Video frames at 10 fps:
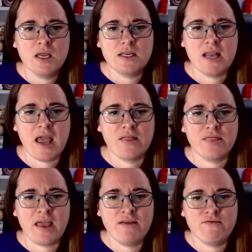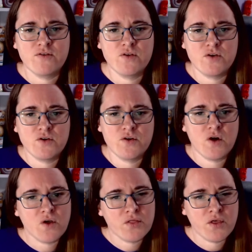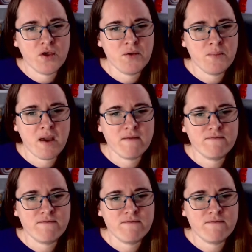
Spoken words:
Now, they've got them